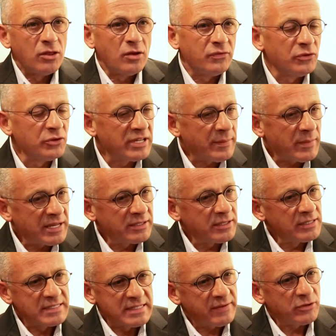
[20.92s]
The
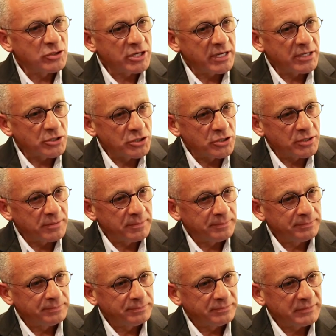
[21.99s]
fundamentals never changed,
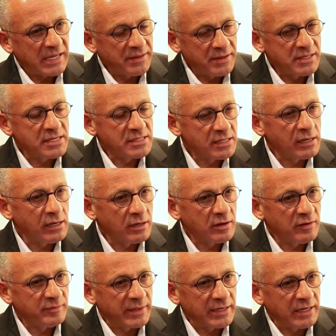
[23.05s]
and this is the
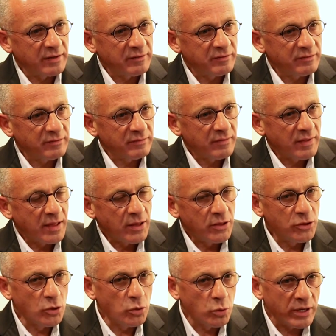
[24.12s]
luck of my life.
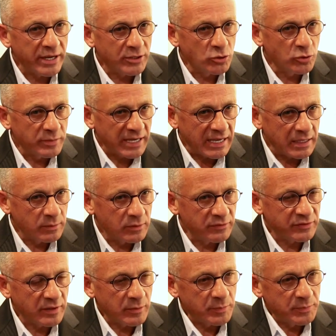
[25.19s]
The way to be
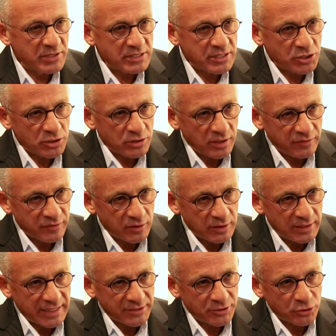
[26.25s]
able from a position of
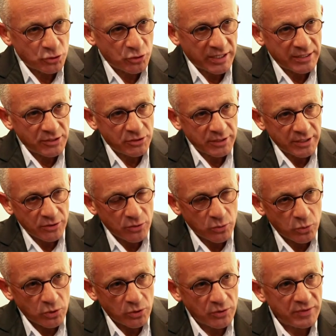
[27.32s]
collector to enter in
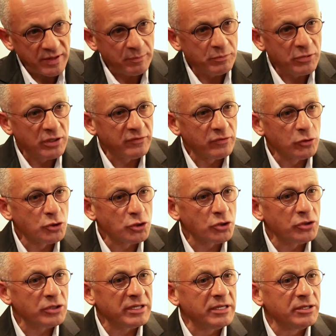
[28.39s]
the world, that beautiful
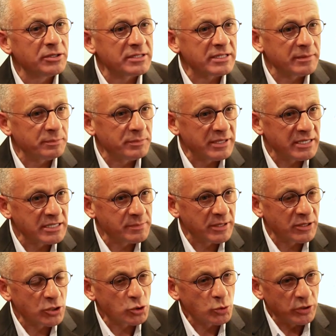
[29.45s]
journey in a timepiece,
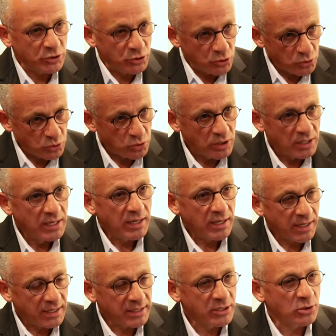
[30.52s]
because we do
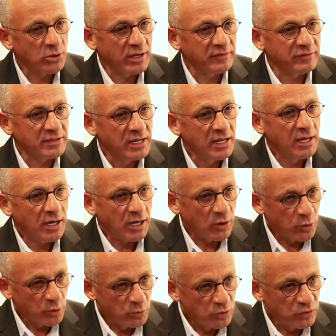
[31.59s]
handcraft
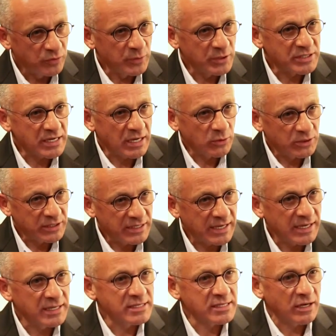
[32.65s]
our movements, our
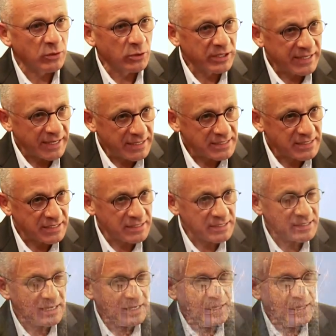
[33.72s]
dials, our casings.